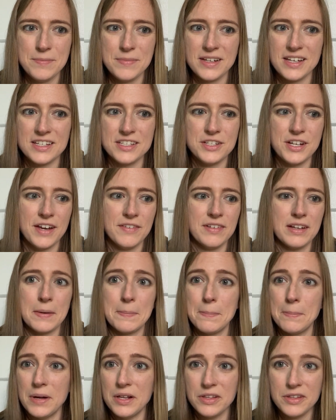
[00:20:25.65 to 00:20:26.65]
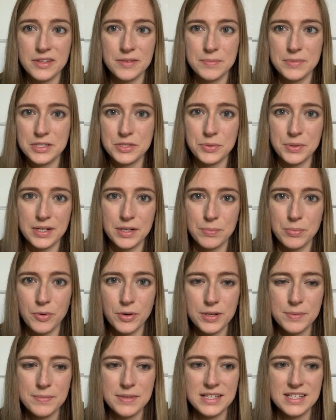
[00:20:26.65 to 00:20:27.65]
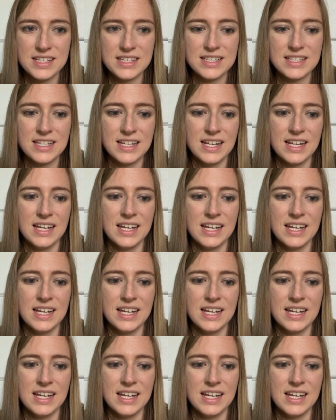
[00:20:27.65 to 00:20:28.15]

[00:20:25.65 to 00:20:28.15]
because you have like a month in between appointments